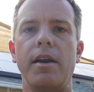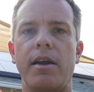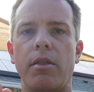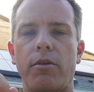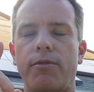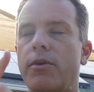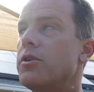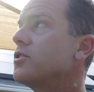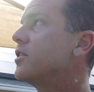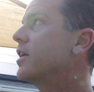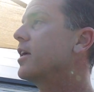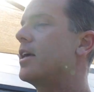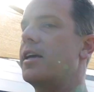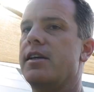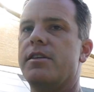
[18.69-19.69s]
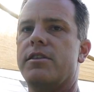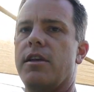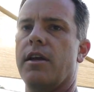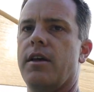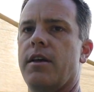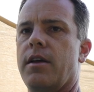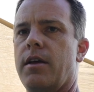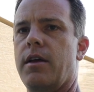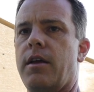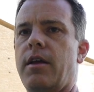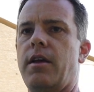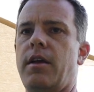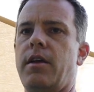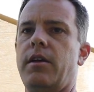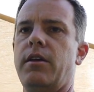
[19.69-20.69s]
Now the first thing is
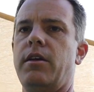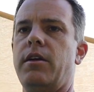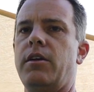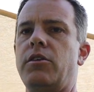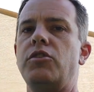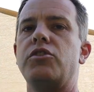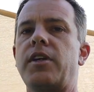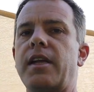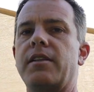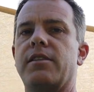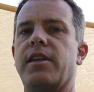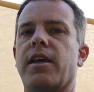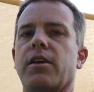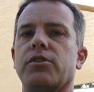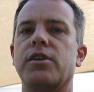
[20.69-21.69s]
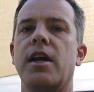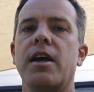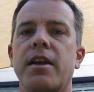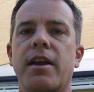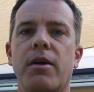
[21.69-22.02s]
shade sails.